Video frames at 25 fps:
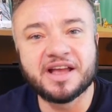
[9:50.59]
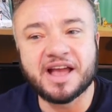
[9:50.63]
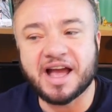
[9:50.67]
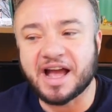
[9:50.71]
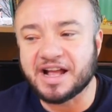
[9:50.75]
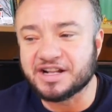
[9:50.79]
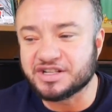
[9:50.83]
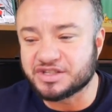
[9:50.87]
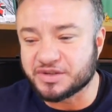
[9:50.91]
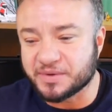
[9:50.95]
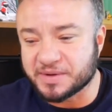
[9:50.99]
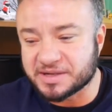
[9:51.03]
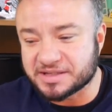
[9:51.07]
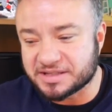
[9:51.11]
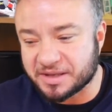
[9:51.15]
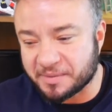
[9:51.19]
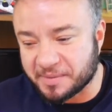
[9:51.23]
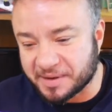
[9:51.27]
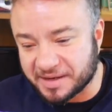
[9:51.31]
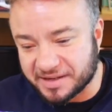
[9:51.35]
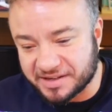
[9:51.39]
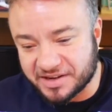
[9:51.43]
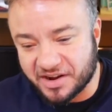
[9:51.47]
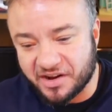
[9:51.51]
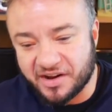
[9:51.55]
and doing
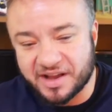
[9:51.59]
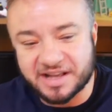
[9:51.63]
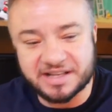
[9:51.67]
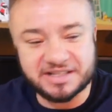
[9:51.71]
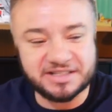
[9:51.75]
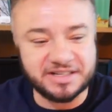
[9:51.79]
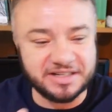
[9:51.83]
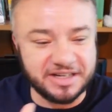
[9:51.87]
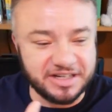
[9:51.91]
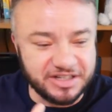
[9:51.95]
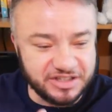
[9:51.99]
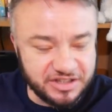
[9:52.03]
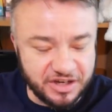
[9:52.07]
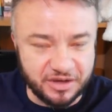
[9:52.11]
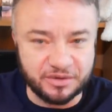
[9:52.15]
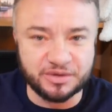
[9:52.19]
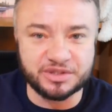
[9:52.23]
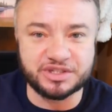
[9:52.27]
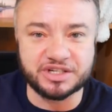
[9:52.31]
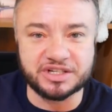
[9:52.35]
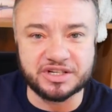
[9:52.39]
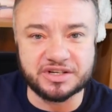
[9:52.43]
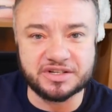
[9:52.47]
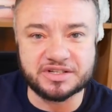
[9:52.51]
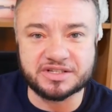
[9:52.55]
something nice and
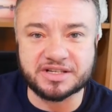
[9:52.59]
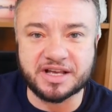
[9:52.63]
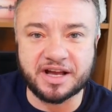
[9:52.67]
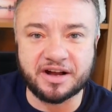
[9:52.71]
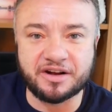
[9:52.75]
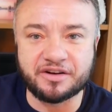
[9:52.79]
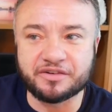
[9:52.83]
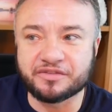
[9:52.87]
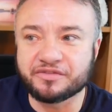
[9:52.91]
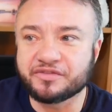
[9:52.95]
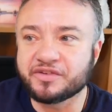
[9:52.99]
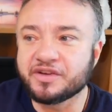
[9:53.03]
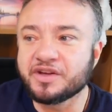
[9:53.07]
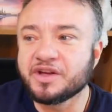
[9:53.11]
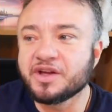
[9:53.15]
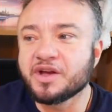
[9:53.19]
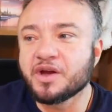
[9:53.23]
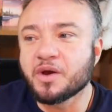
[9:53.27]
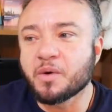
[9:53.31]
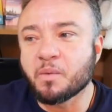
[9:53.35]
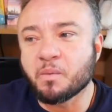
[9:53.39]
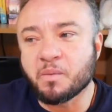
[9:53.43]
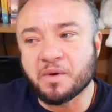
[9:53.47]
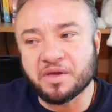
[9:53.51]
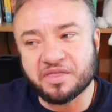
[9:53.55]
indulging yourself
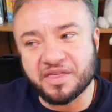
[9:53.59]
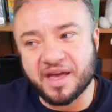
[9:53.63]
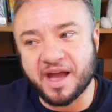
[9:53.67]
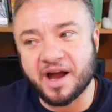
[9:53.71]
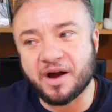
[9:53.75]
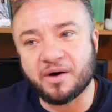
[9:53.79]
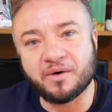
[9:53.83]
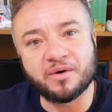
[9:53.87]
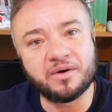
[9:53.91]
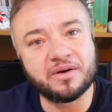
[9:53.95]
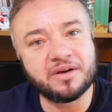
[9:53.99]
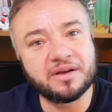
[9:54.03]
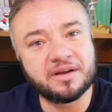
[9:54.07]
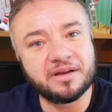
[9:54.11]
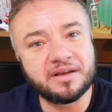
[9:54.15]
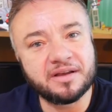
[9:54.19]
without